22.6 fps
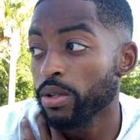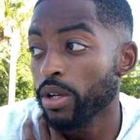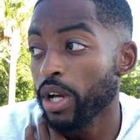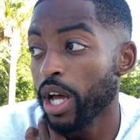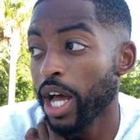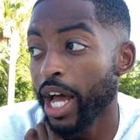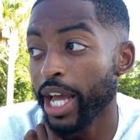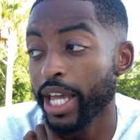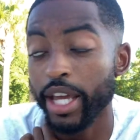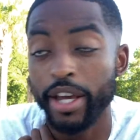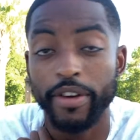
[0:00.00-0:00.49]

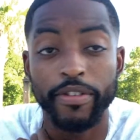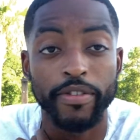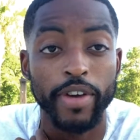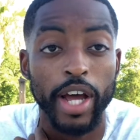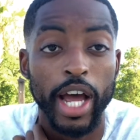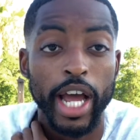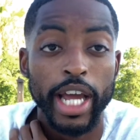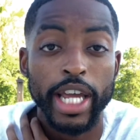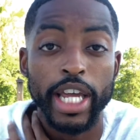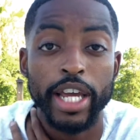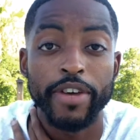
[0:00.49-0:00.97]
I can't
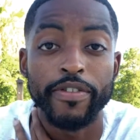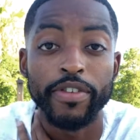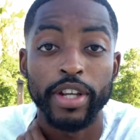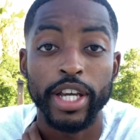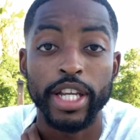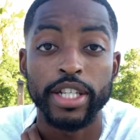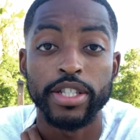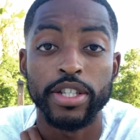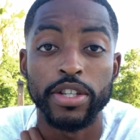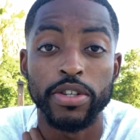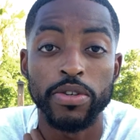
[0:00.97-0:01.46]

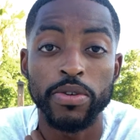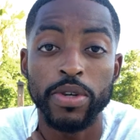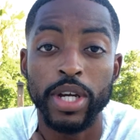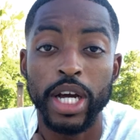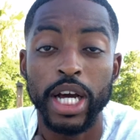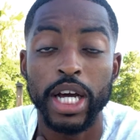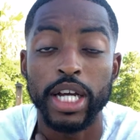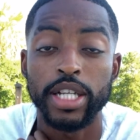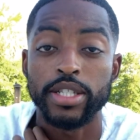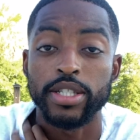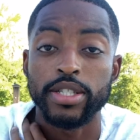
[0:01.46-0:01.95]
relate to you
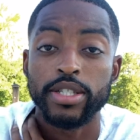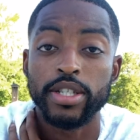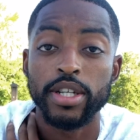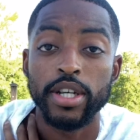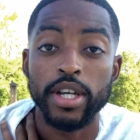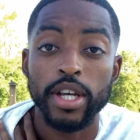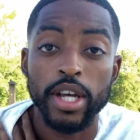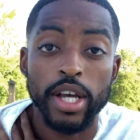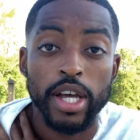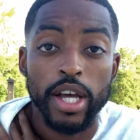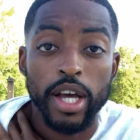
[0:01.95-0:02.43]
guys.
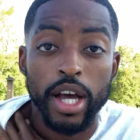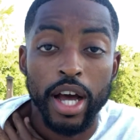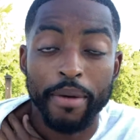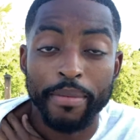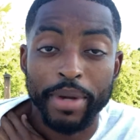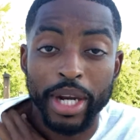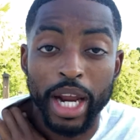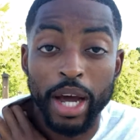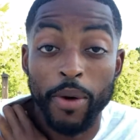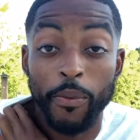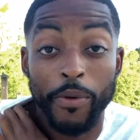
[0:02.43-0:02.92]
I
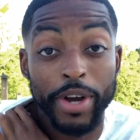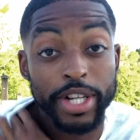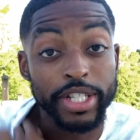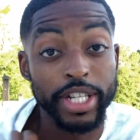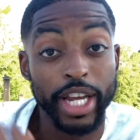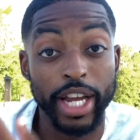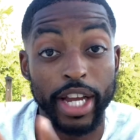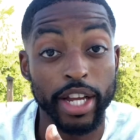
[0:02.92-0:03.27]
mean, I wish I